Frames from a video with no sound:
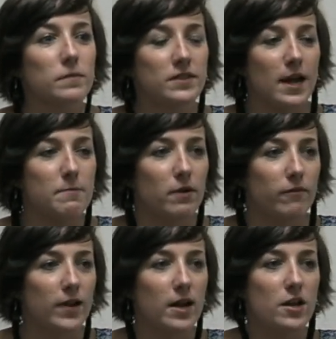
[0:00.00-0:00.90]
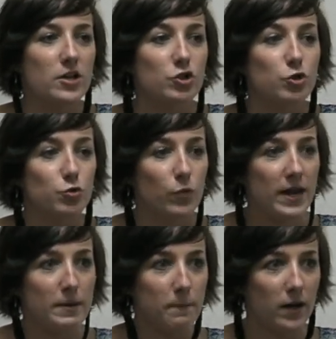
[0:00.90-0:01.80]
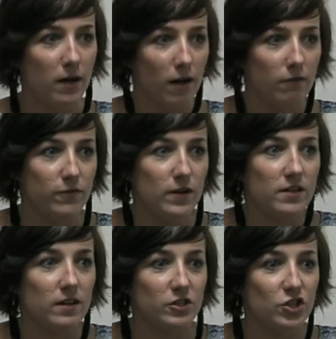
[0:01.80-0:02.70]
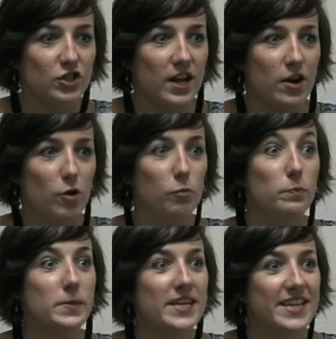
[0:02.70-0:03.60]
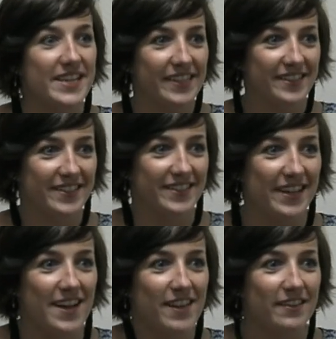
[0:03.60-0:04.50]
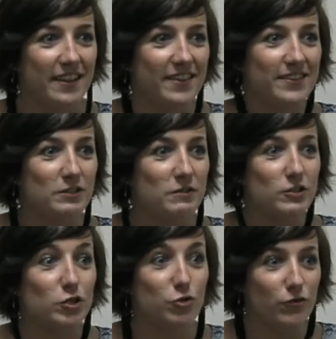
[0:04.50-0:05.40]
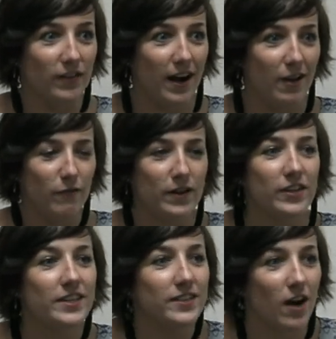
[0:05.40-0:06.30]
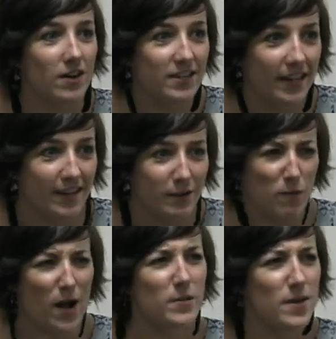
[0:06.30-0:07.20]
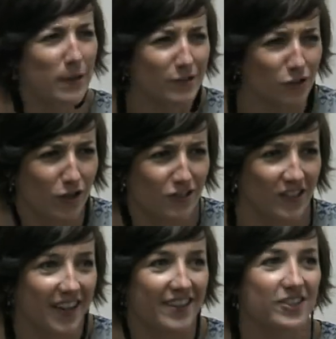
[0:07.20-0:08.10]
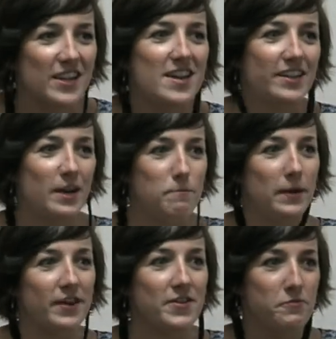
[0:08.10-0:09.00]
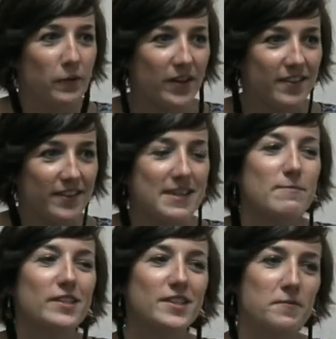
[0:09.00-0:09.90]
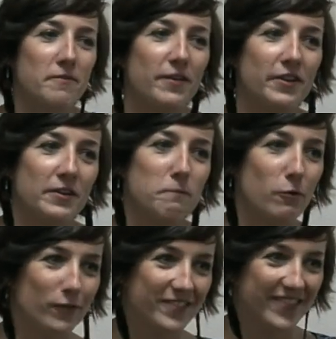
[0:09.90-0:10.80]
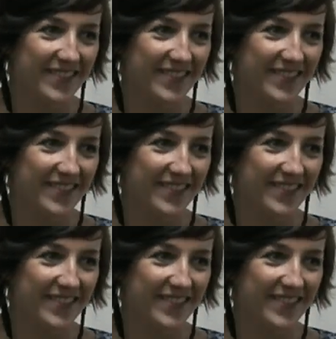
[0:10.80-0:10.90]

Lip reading: type of drape of a shell beads that this juvenile, very young kid, probably about y'all's age, got buried with. He must have been very important.